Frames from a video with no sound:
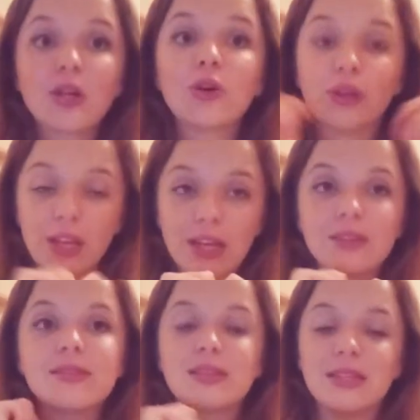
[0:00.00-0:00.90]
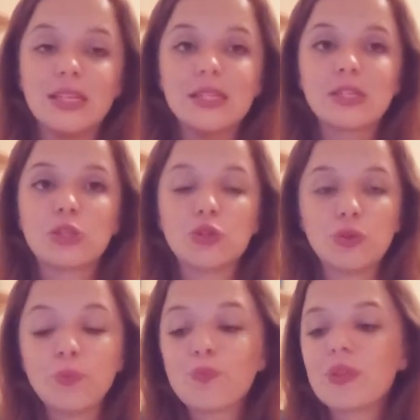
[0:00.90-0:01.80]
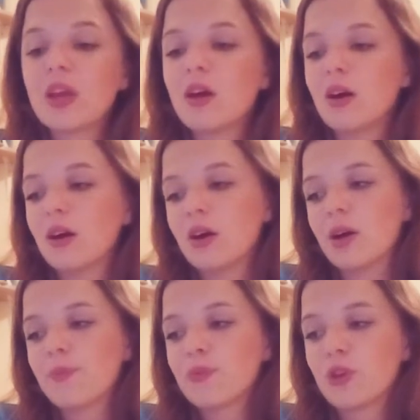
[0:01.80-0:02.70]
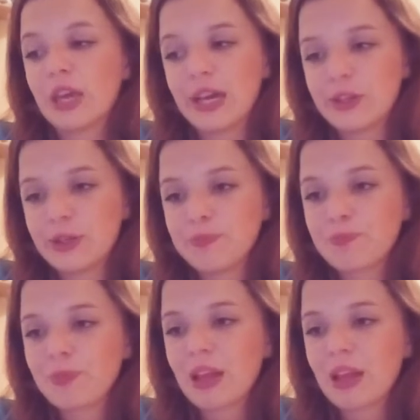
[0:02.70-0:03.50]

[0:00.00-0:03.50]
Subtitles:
connects these two together.